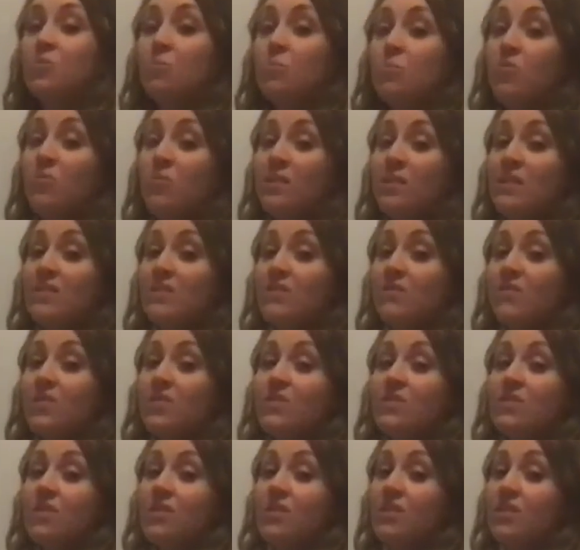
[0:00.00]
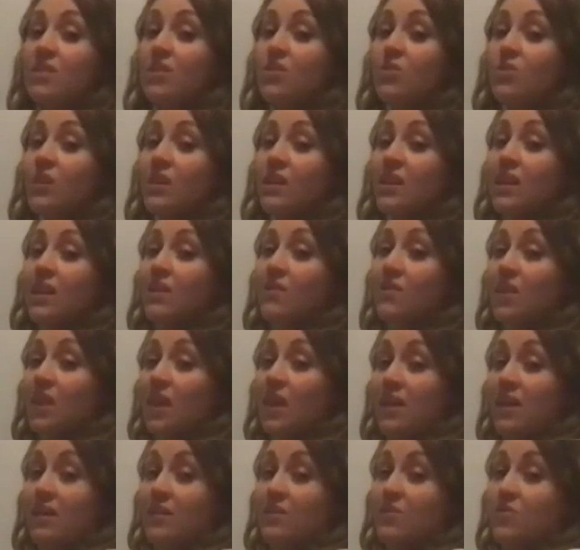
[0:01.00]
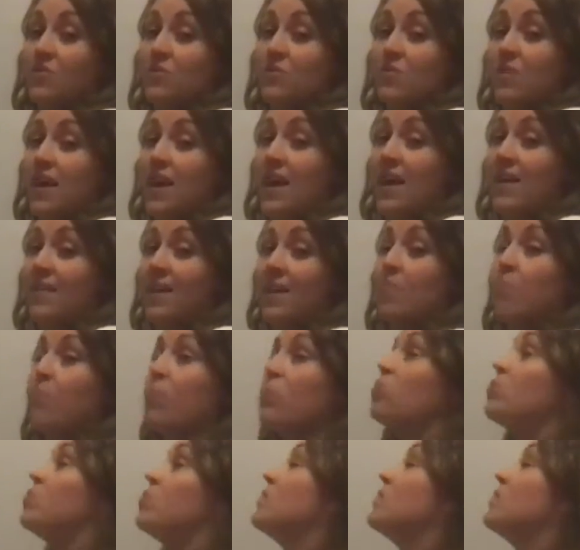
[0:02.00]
movement as feels good, you can even kind of do that, like pull